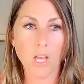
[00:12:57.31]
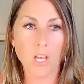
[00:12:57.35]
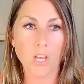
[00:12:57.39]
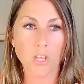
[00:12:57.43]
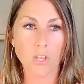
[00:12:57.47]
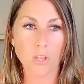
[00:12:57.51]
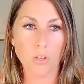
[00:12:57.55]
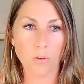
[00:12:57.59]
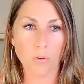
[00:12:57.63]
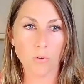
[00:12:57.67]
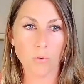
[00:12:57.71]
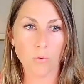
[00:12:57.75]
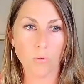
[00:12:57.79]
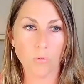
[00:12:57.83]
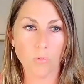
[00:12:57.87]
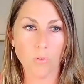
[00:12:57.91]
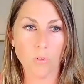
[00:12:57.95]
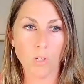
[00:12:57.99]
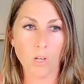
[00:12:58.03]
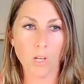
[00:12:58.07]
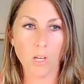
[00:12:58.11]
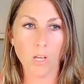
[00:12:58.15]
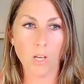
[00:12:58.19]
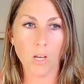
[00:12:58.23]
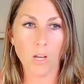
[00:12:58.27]
you
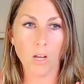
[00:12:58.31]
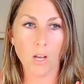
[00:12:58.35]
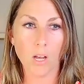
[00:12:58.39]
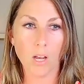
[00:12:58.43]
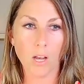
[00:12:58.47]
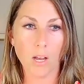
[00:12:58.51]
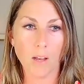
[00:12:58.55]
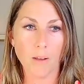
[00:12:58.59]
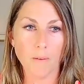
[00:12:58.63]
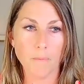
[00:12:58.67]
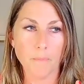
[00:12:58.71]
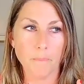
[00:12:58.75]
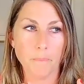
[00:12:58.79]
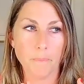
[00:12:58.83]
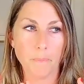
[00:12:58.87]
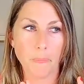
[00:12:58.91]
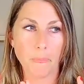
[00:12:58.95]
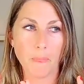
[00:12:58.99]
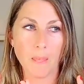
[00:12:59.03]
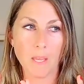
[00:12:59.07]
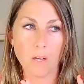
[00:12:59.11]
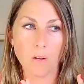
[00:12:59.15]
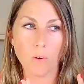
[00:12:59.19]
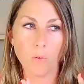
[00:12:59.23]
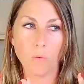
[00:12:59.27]

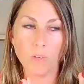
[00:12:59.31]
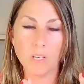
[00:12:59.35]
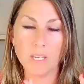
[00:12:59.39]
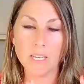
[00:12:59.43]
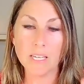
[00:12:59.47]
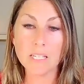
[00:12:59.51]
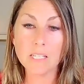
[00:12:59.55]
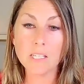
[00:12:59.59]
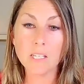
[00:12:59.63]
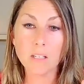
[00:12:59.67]
need